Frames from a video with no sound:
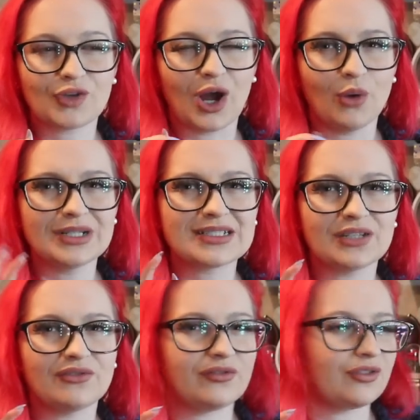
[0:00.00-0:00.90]
I want to say
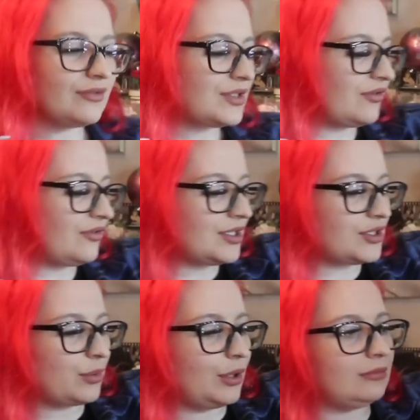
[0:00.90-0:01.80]
from Florence and Fred
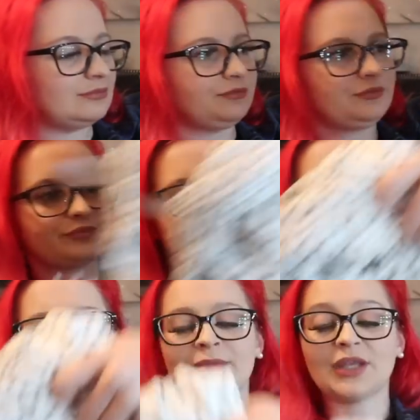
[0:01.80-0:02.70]
as well.
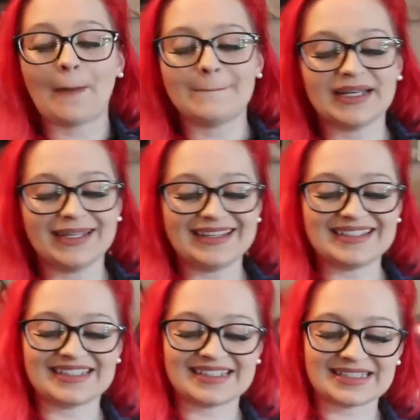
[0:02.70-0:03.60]
But it
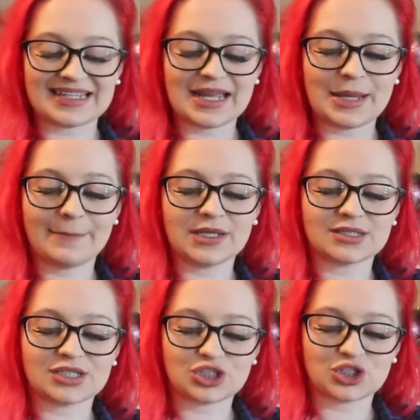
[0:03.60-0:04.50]
is the same
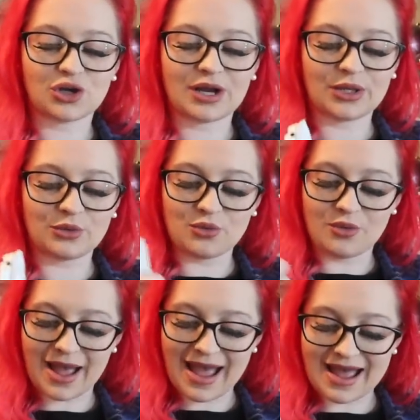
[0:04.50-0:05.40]

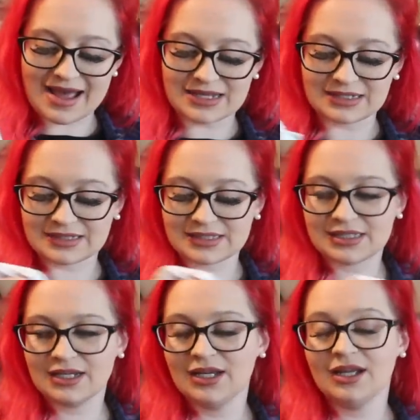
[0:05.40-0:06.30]
style as
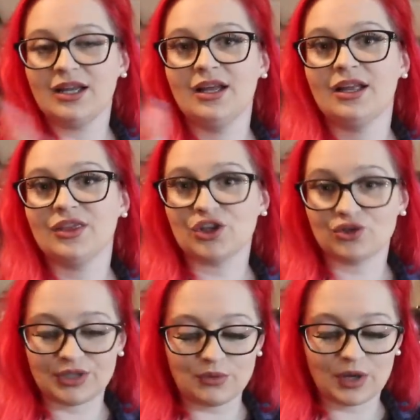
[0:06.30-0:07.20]
the
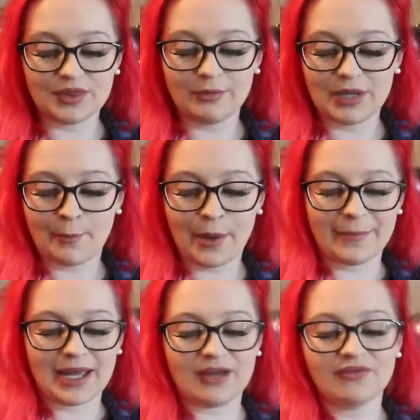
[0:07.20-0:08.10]
green one that me and Mum
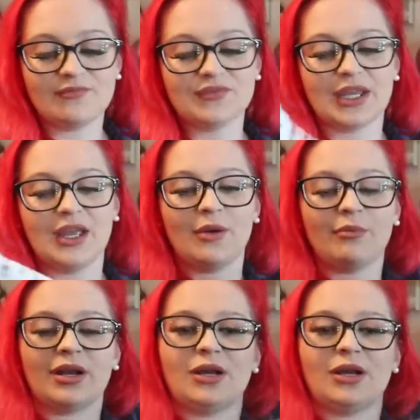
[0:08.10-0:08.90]
have, but I